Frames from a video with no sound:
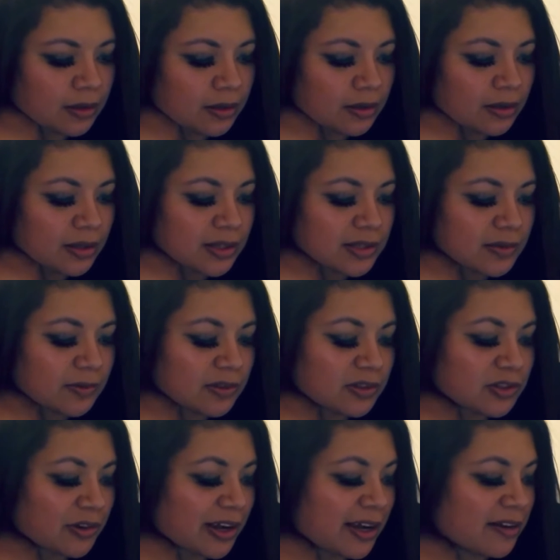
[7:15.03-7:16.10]
because it will
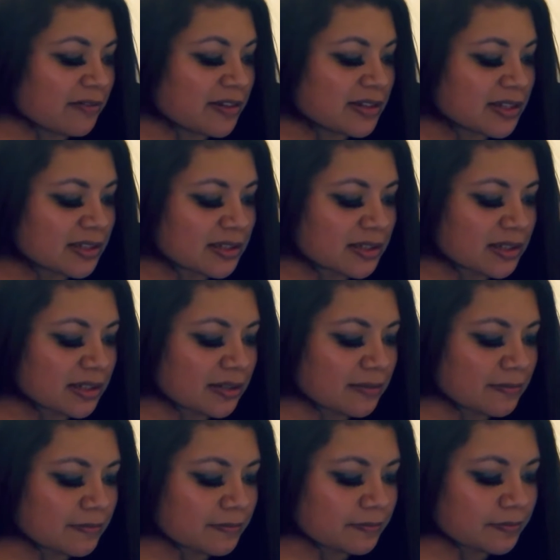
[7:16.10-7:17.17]
try to resist it.
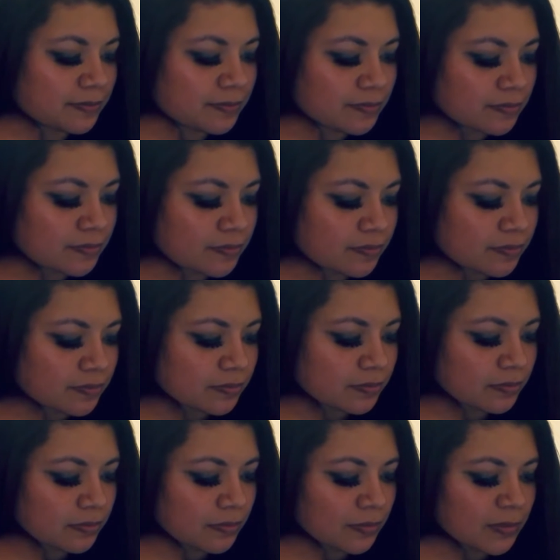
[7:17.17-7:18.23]

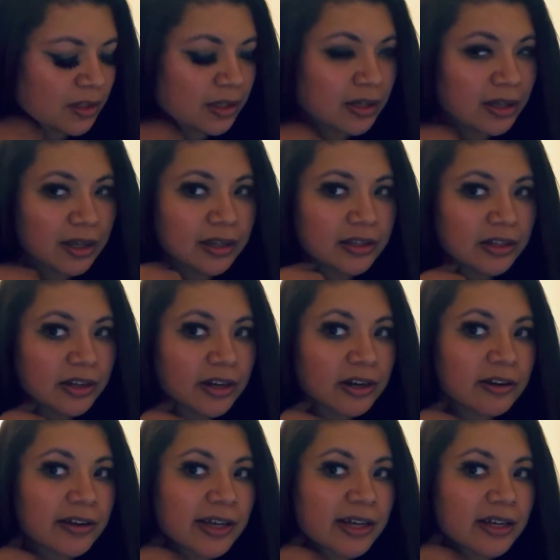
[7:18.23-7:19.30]
And then you're gonna
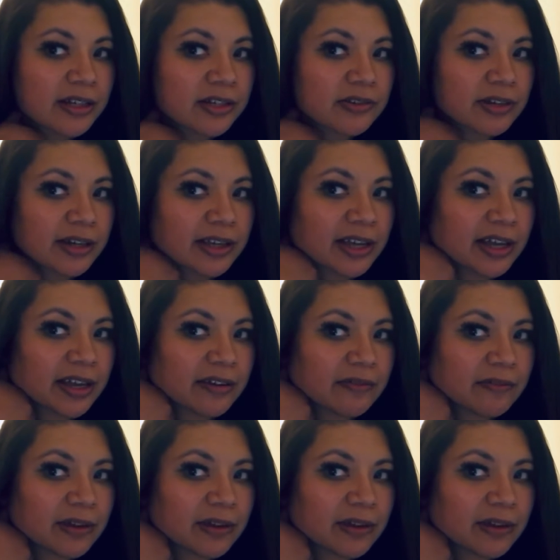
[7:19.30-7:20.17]
go ahead and do it again,